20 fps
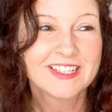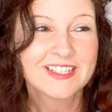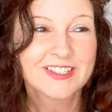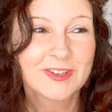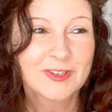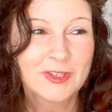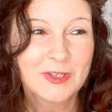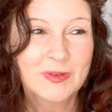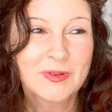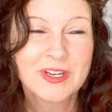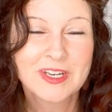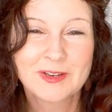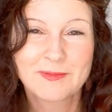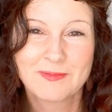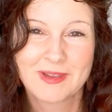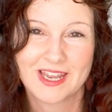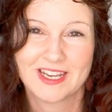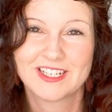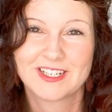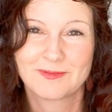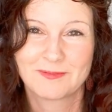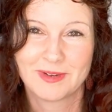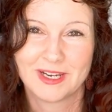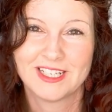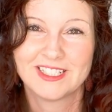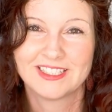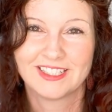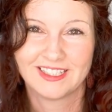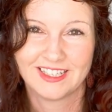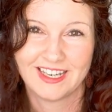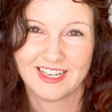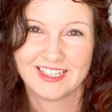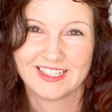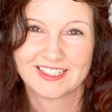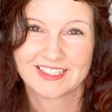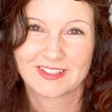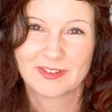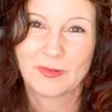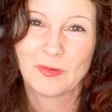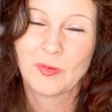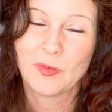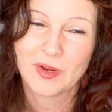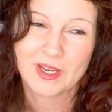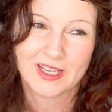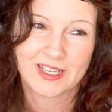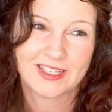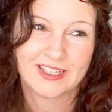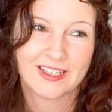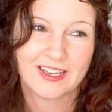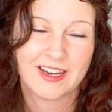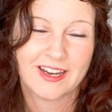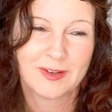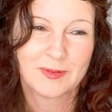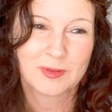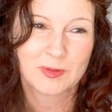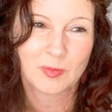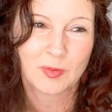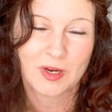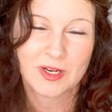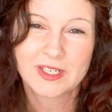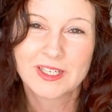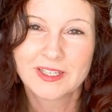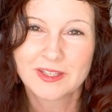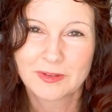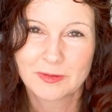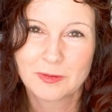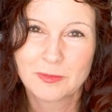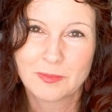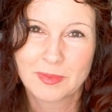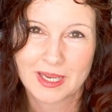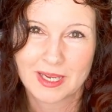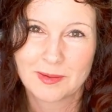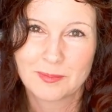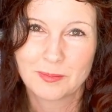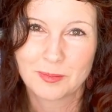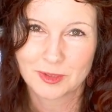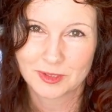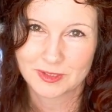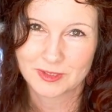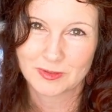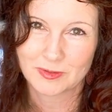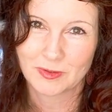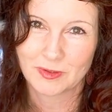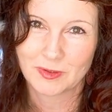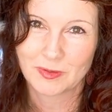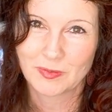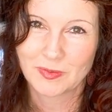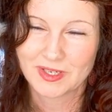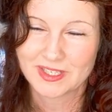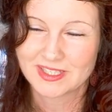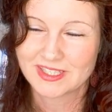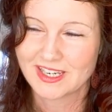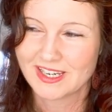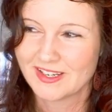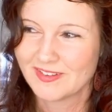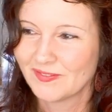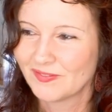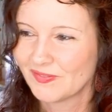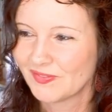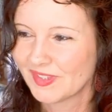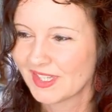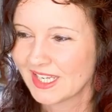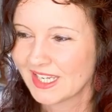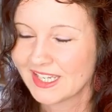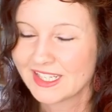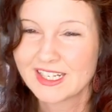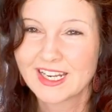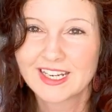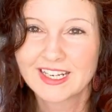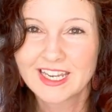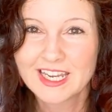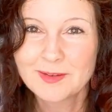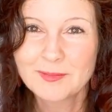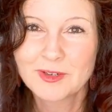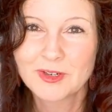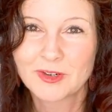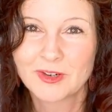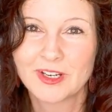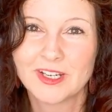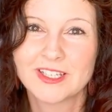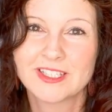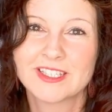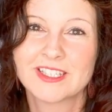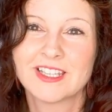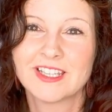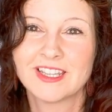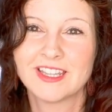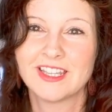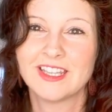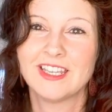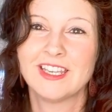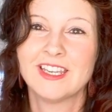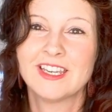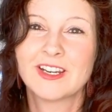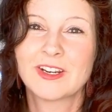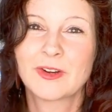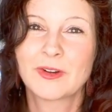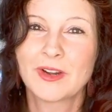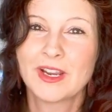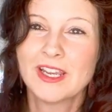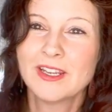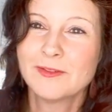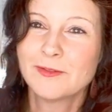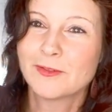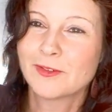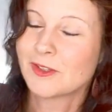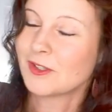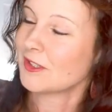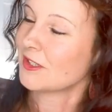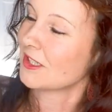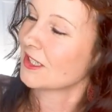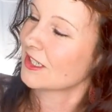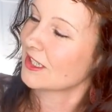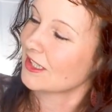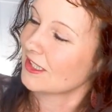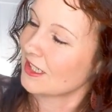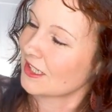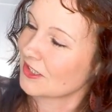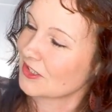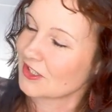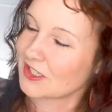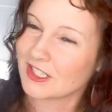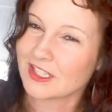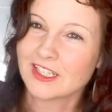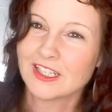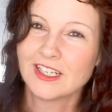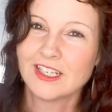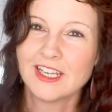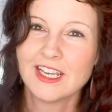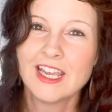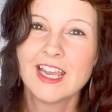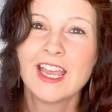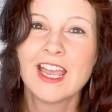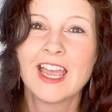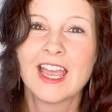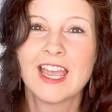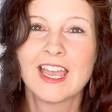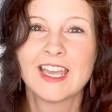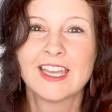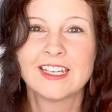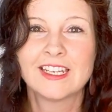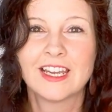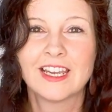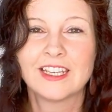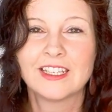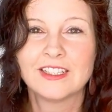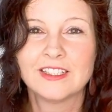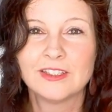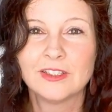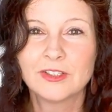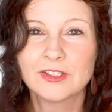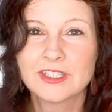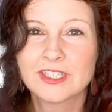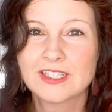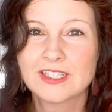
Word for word: So you can imagine my delight when I was walking through BAM bookstore one day and I came across the Cranford collection and I looked